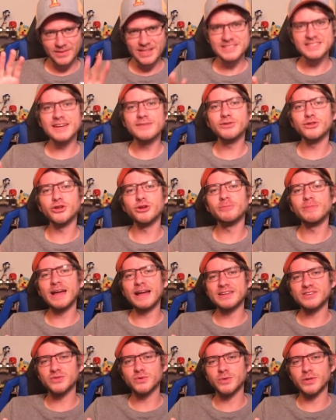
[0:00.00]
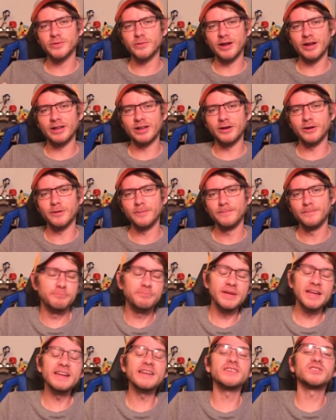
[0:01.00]
Let's give a little backstory right here.
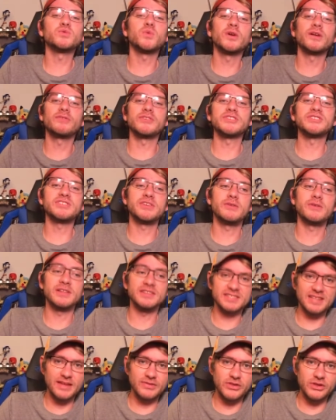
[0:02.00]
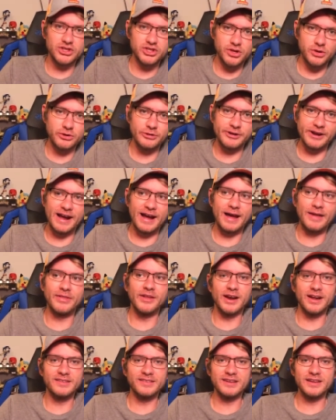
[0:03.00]
Ben is one of the students at the junior high that
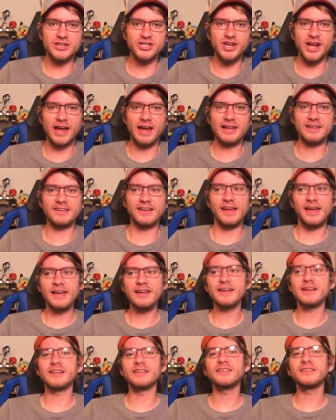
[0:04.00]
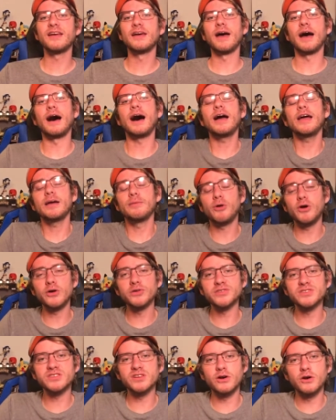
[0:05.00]
I teach at, and I am
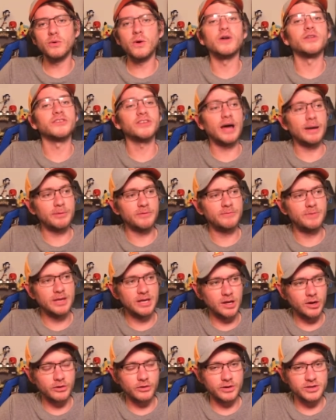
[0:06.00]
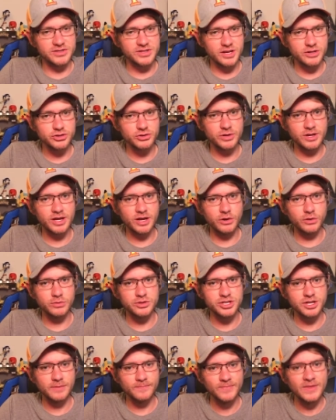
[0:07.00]
also, on top of being a cross-country
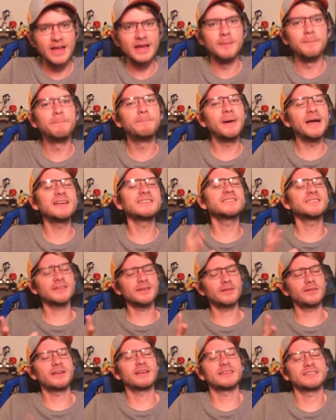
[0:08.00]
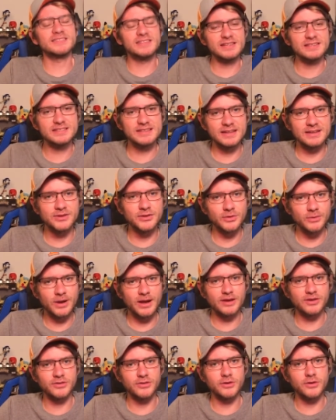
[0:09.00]
coach, basically assistant
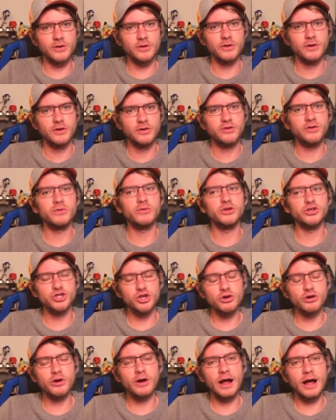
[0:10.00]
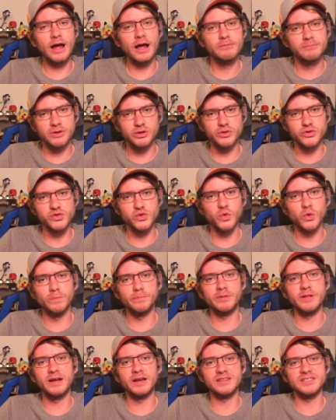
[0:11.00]
director to the junior high middle school
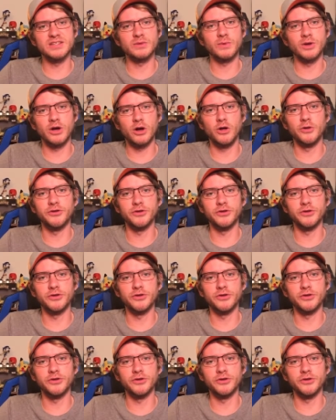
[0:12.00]
plays that we all